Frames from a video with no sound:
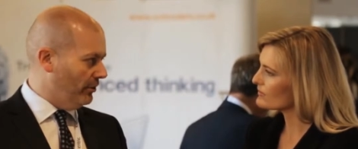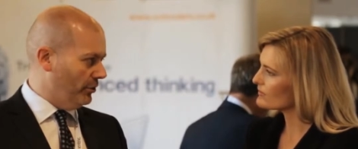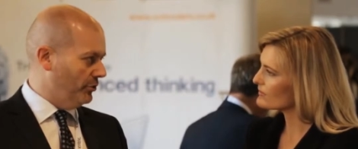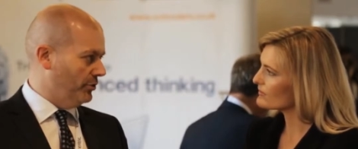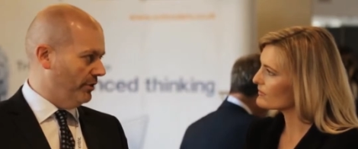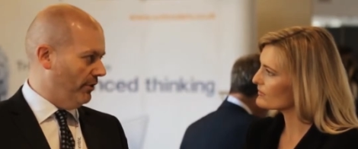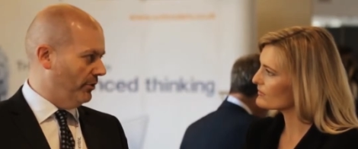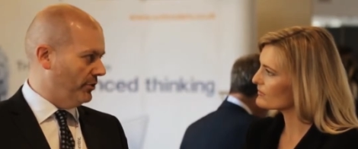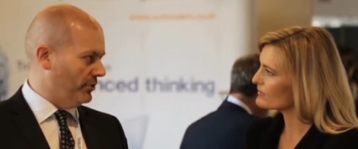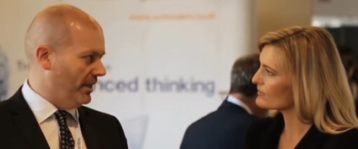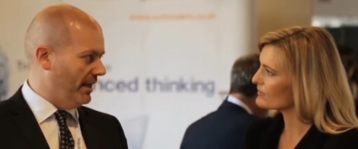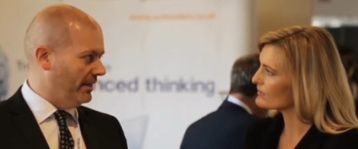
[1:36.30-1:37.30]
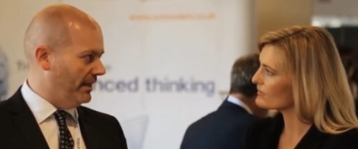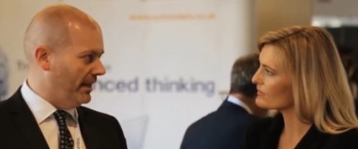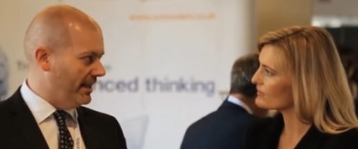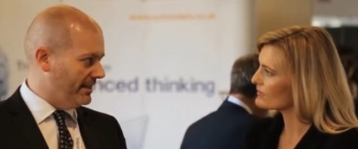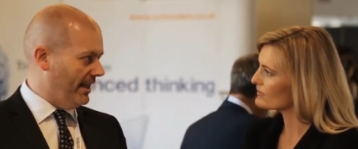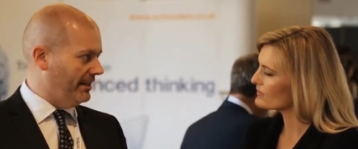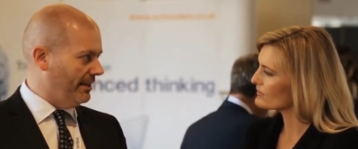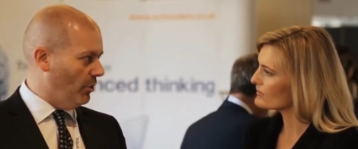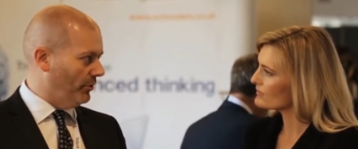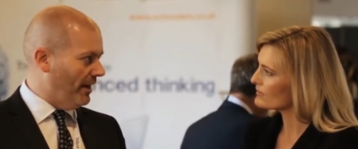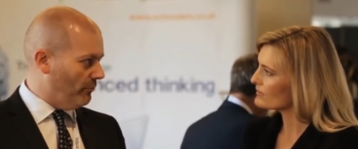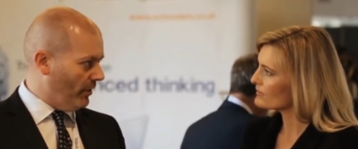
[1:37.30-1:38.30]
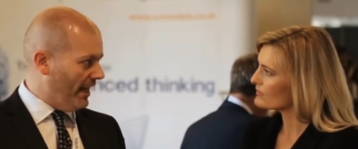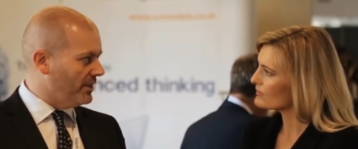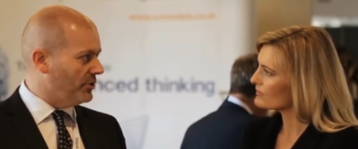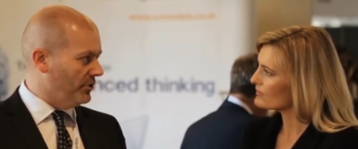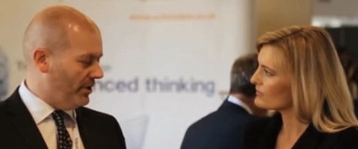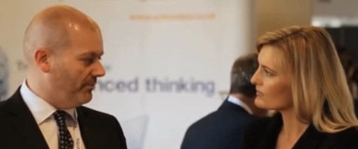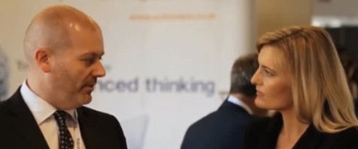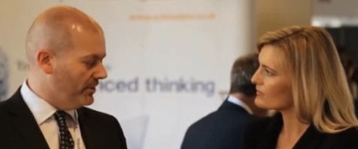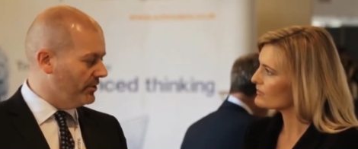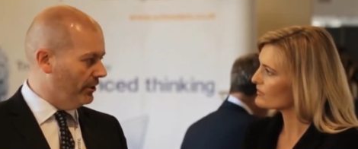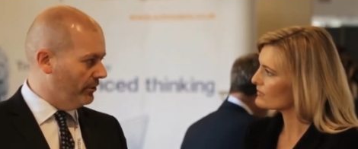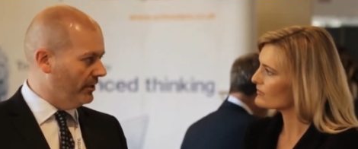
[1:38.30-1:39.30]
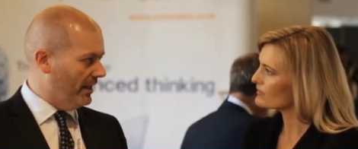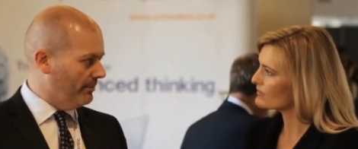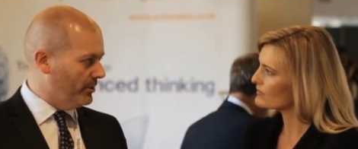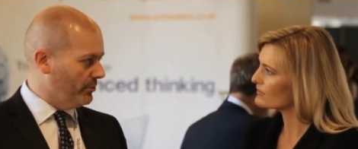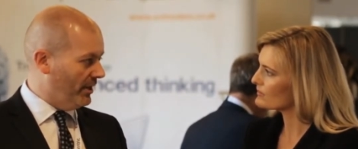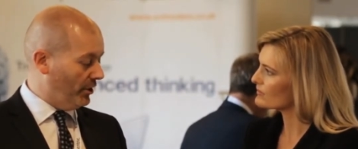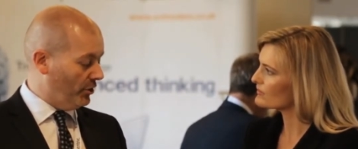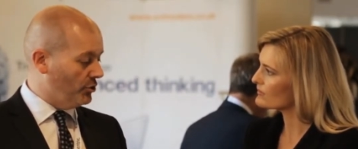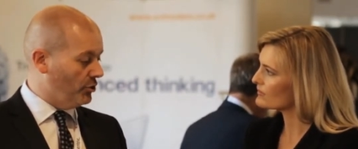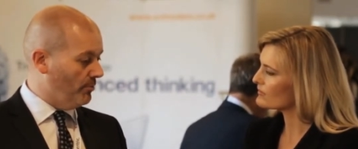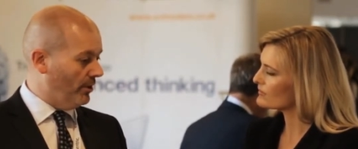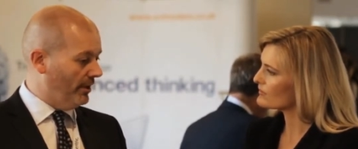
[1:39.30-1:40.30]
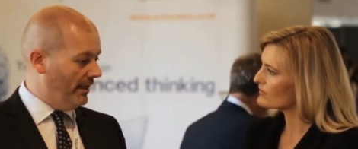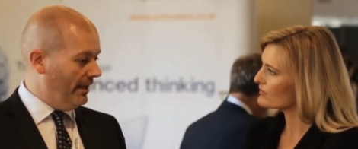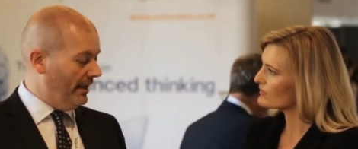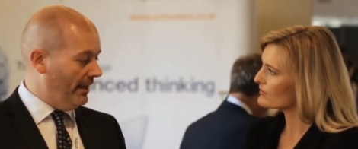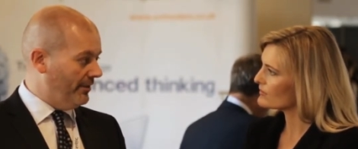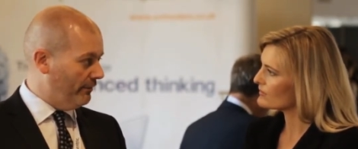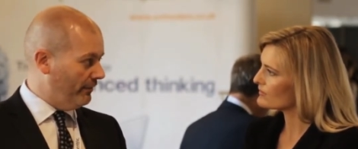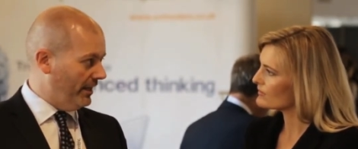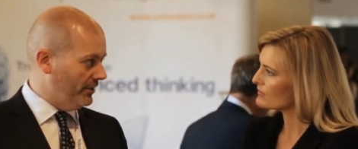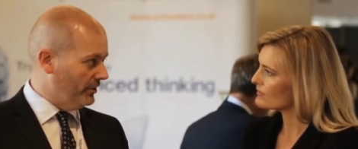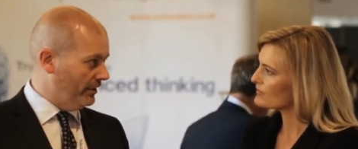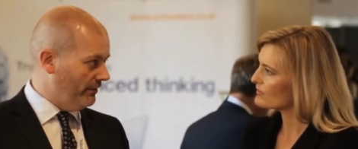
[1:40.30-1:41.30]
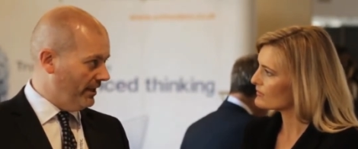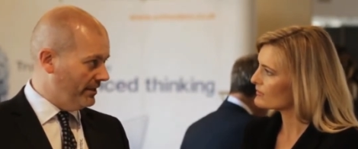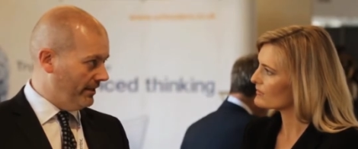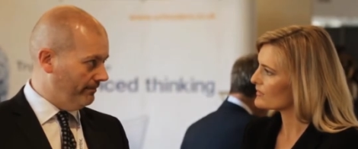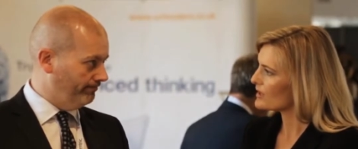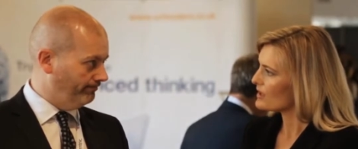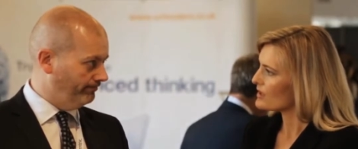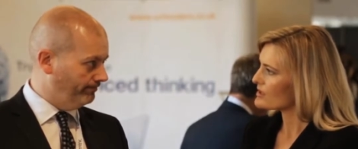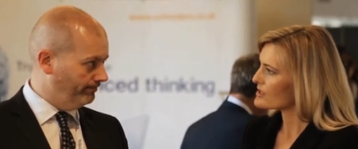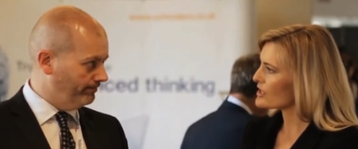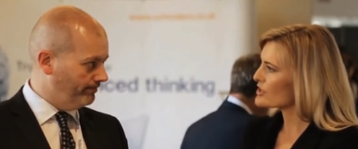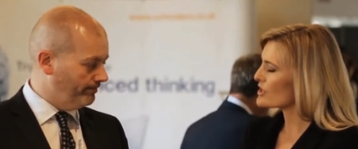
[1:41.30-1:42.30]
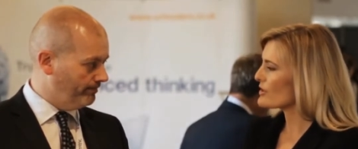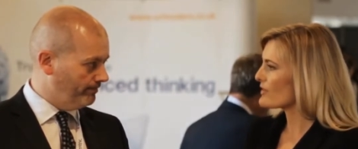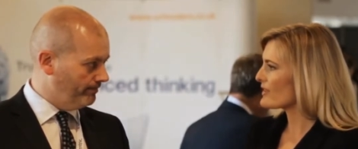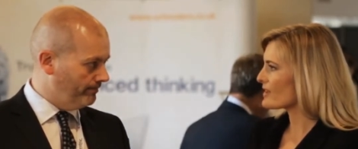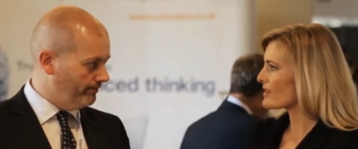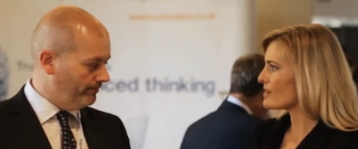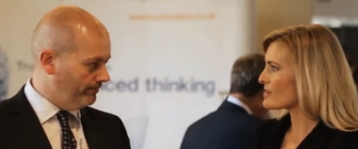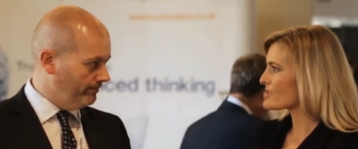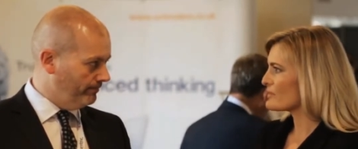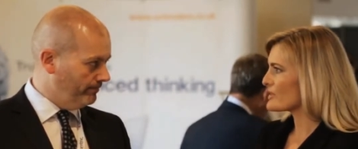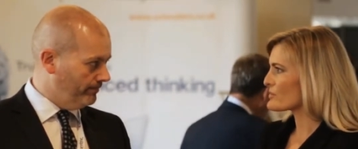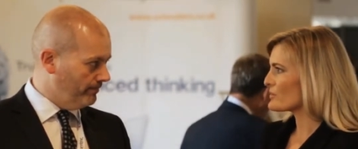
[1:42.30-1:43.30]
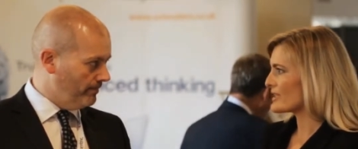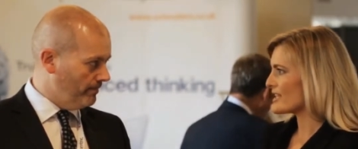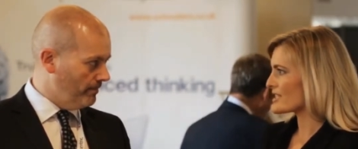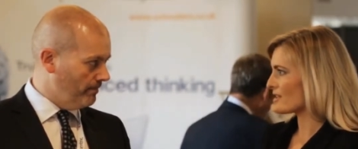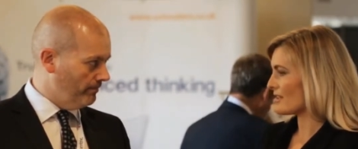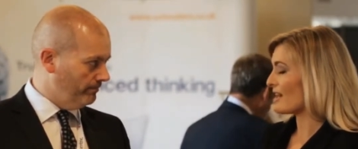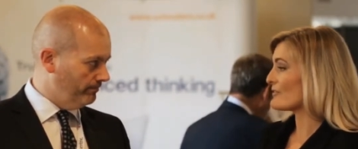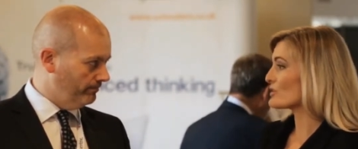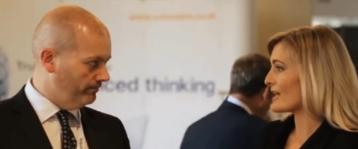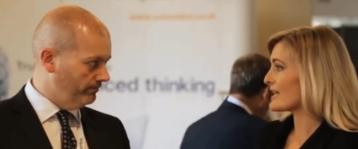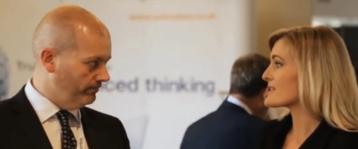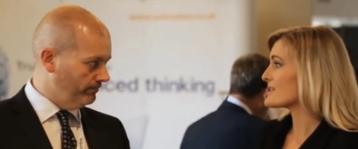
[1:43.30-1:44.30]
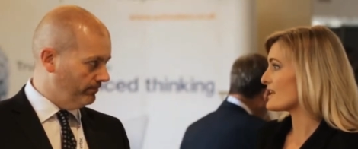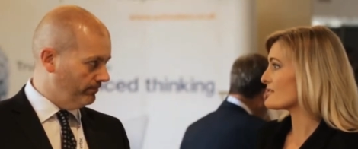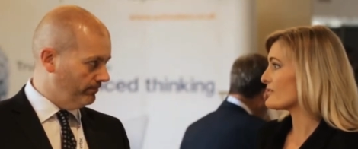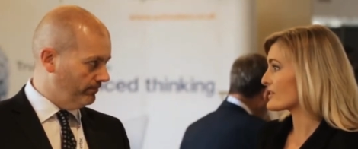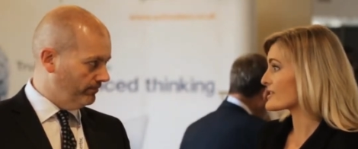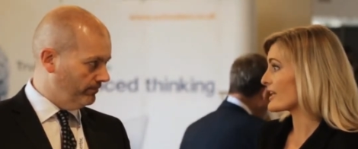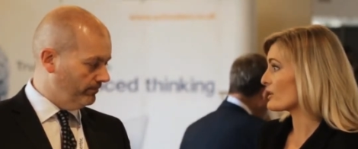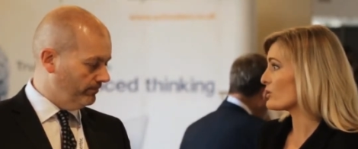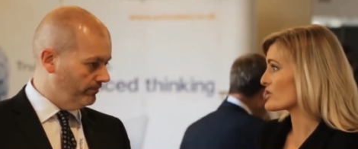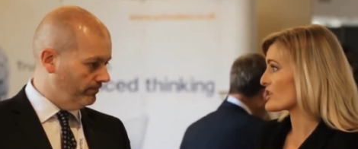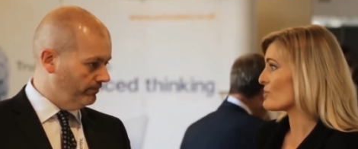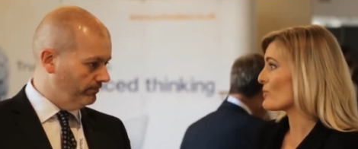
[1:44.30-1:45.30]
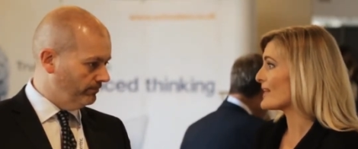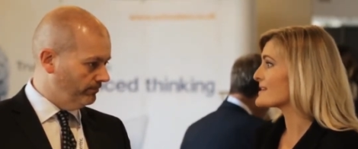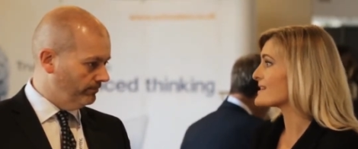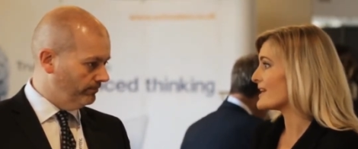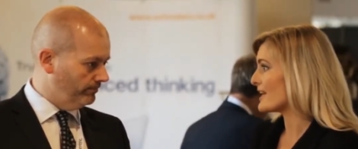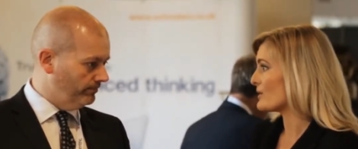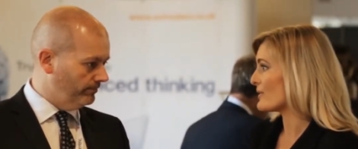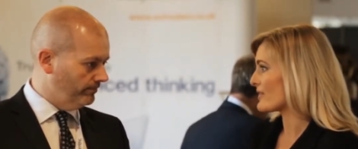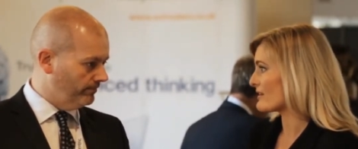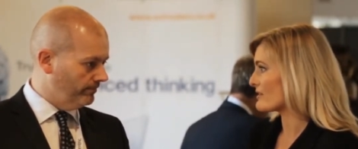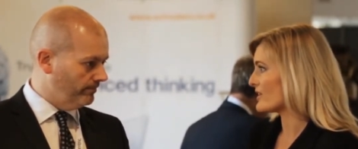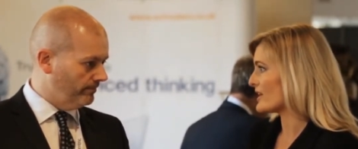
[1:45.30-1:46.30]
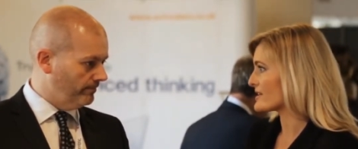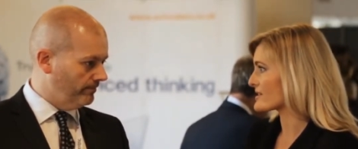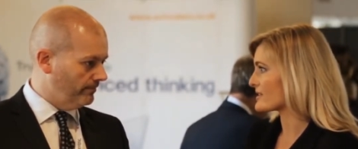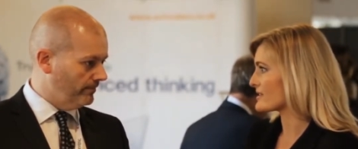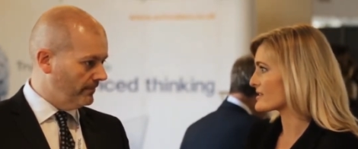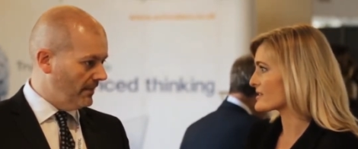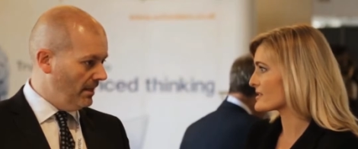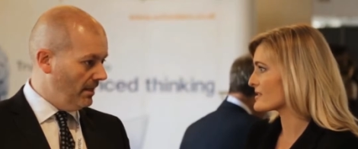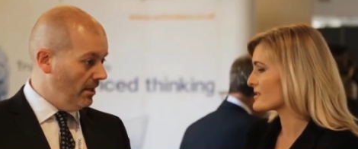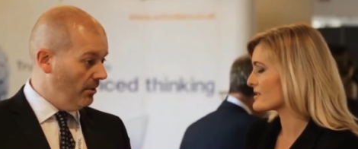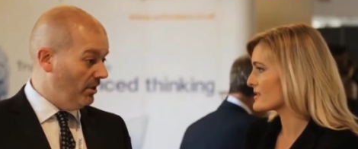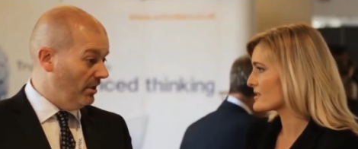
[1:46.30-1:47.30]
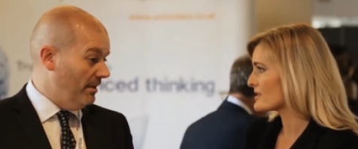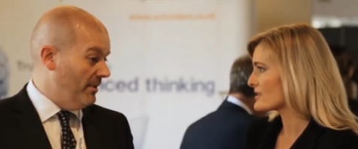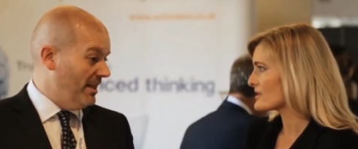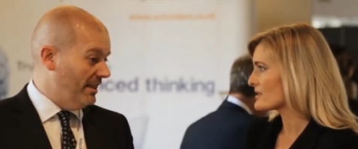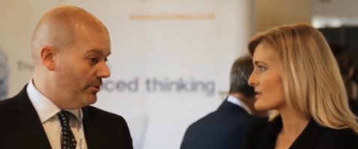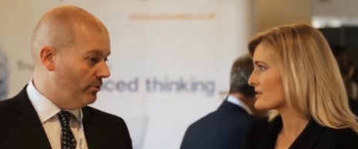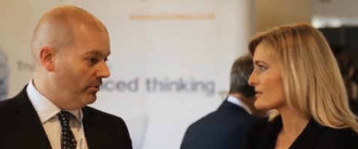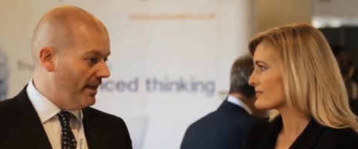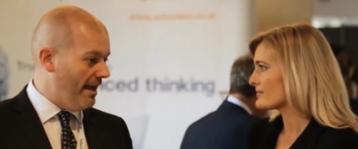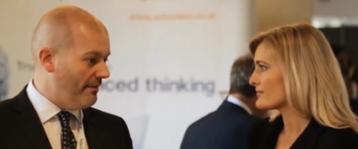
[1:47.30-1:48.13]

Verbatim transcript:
Speaker 1: evolution of understanding exactly what that relationship needs to look like between a consumer and their financial advisor.
Speaker 2: So do you think that customers will need have a greater need for technology when dealing with their advisors?
Speaker 1: Well, I mean, that's all